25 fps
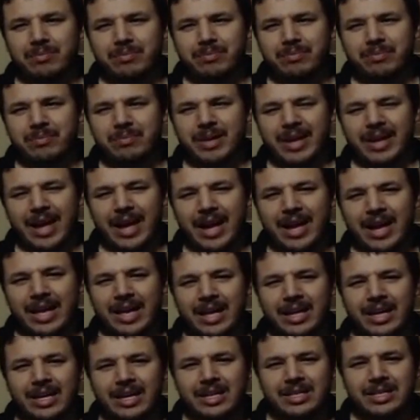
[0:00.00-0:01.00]
But hey,
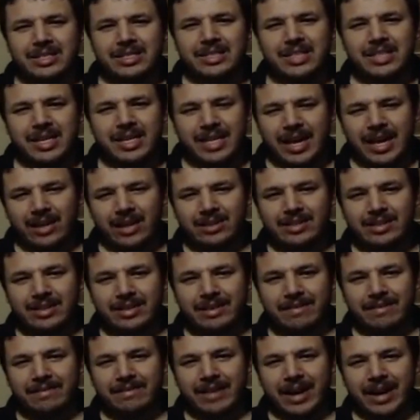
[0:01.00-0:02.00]
Tanel's
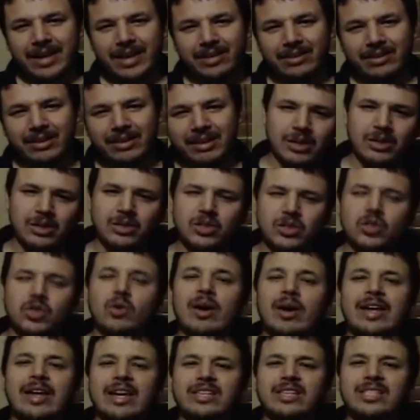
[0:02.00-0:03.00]
in the final,
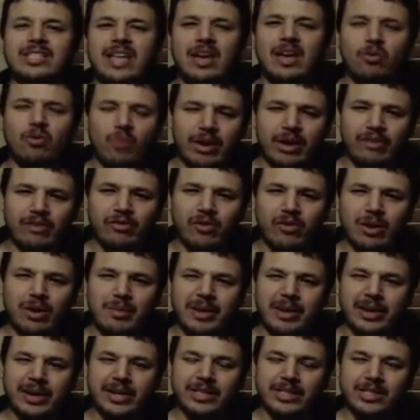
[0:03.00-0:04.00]
so I guess a win for
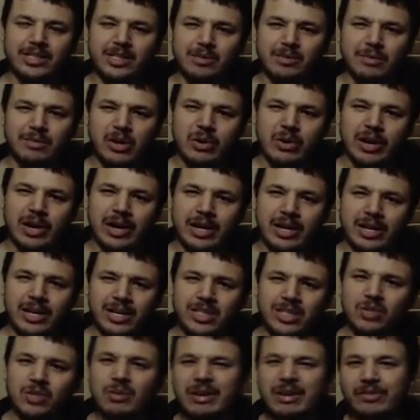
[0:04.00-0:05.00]
American Samoa
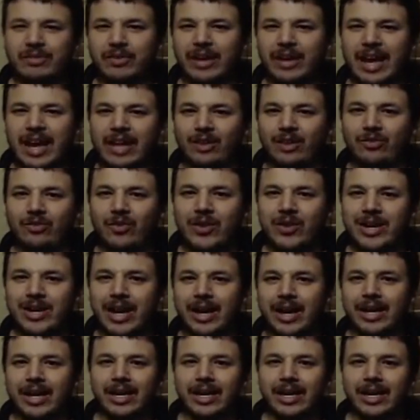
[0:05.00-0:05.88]
is a win for California.